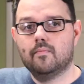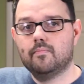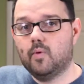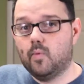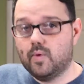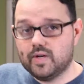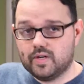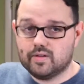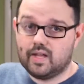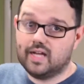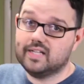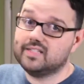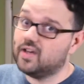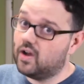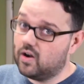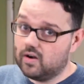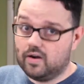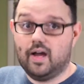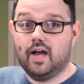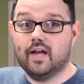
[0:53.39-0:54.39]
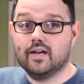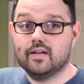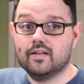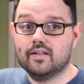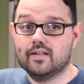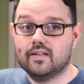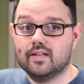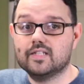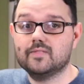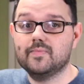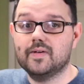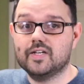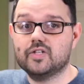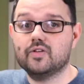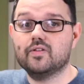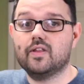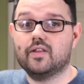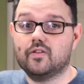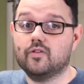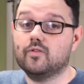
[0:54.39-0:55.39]
But when your lights are on, let's make
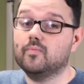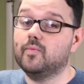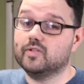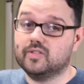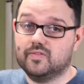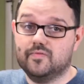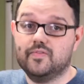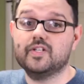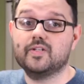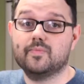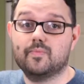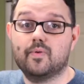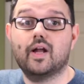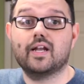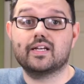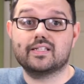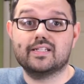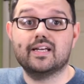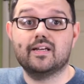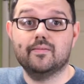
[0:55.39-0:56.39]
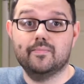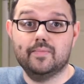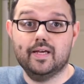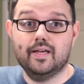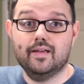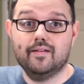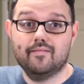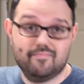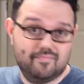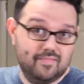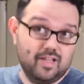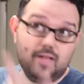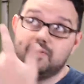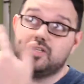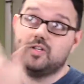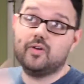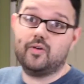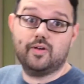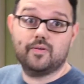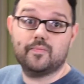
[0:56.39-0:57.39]
sure that they're the most efficient products they can be. Let
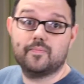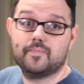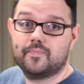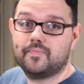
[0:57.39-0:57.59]
me show you.